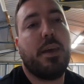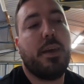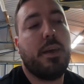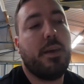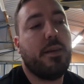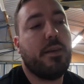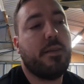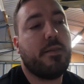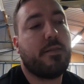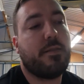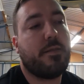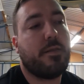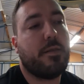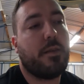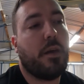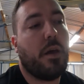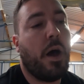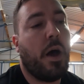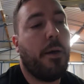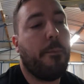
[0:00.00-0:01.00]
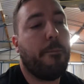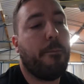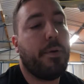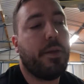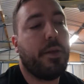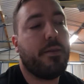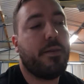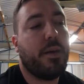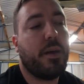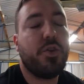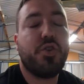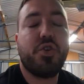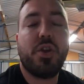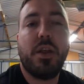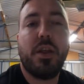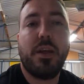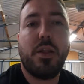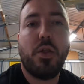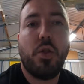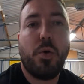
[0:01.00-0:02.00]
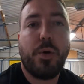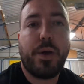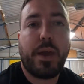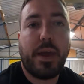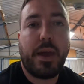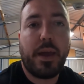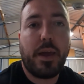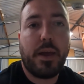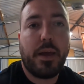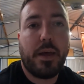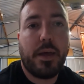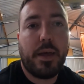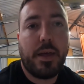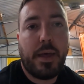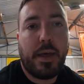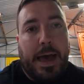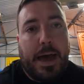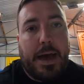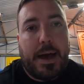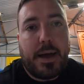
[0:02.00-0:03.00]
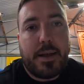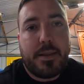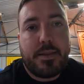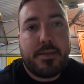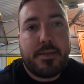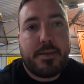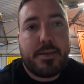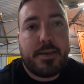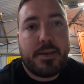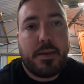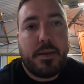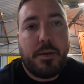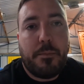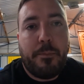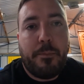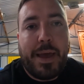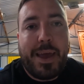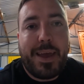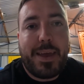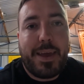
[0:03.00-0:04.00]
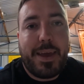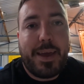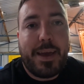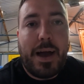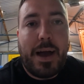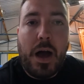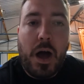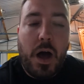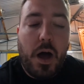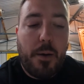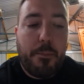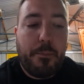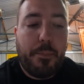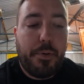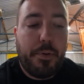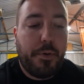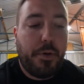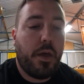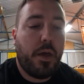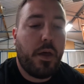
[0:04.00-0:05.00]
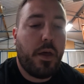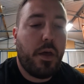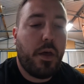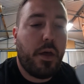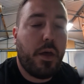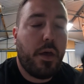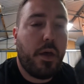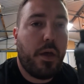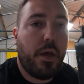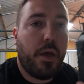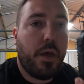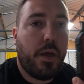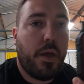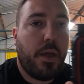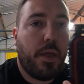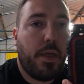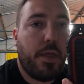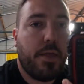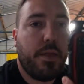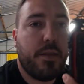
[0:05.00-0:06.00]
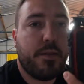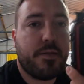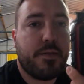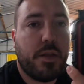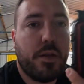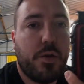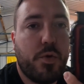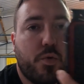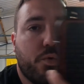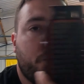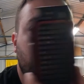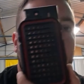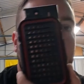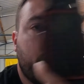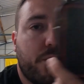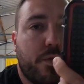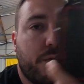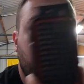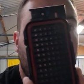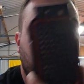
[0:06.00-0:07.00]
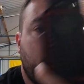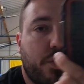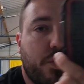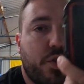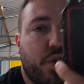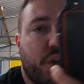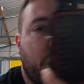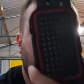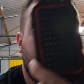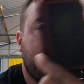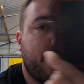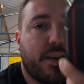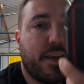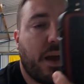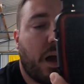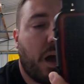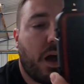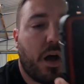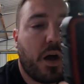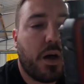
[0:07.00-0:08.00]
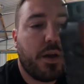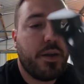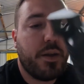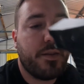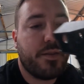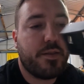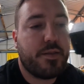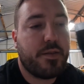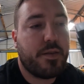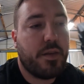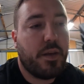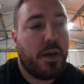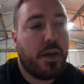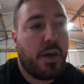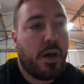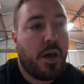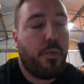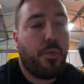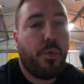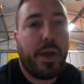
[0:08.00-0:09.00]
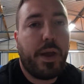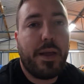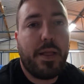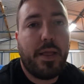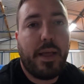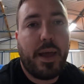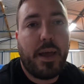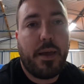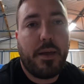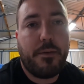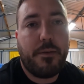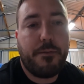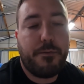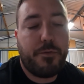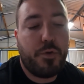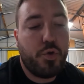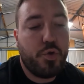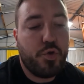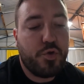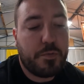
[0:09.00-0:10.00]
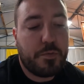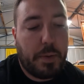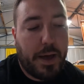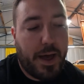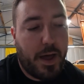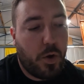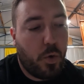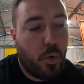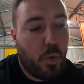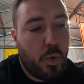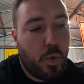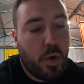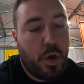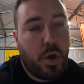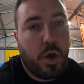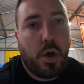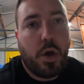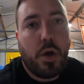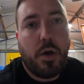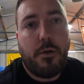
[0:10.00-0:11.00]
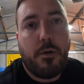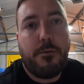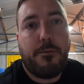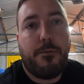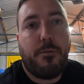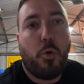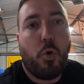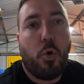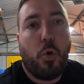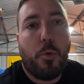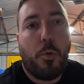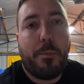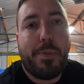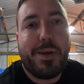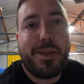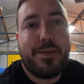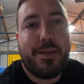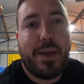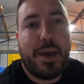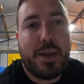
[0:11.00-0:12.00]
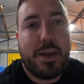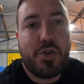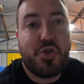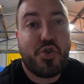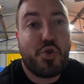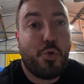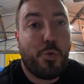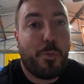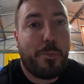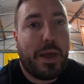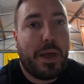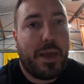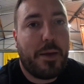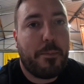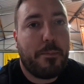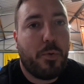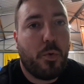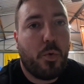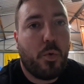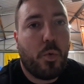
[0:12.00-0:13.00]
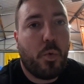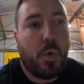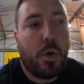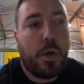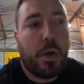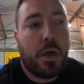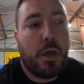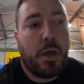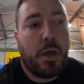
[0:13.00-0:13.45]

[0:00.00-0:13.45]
is I'm potentially looking at making up this little chassis harness relay fuse panel for potential people